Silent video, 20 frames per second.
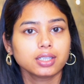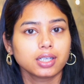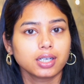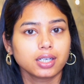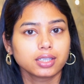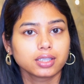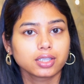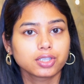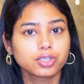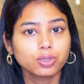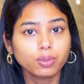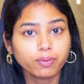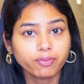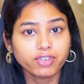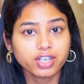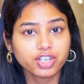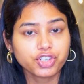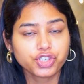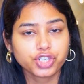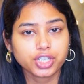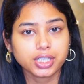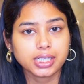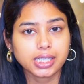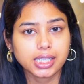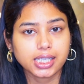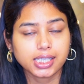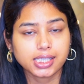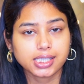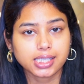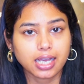The tube version
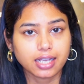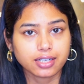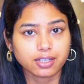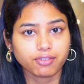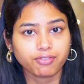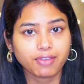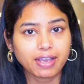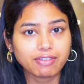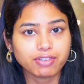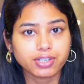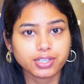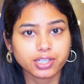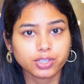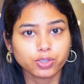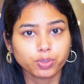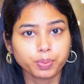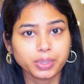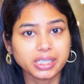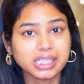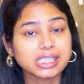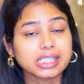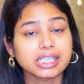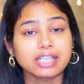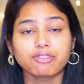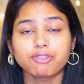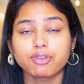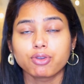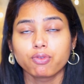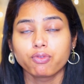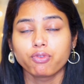is under 500 rupees
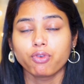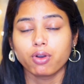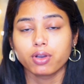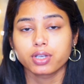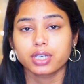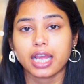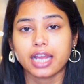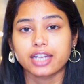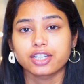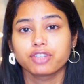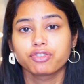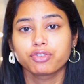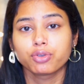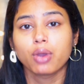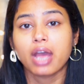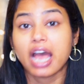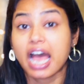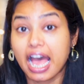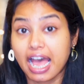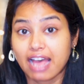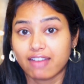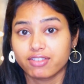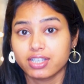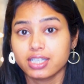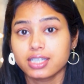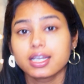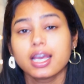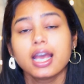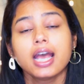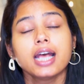if you want, and if you have
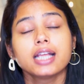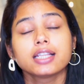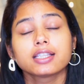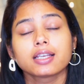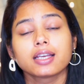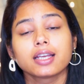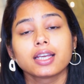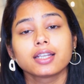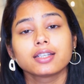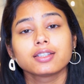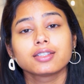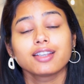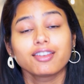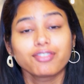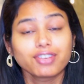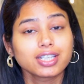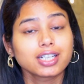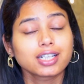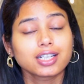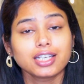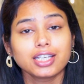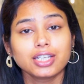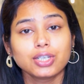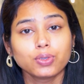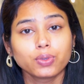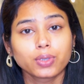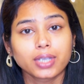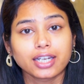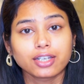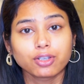it, then definitely
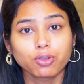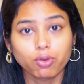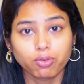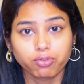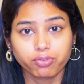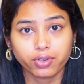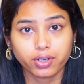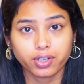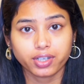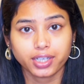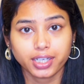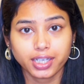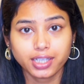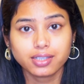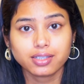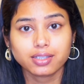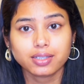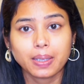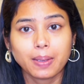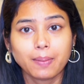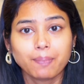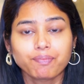you can go for it.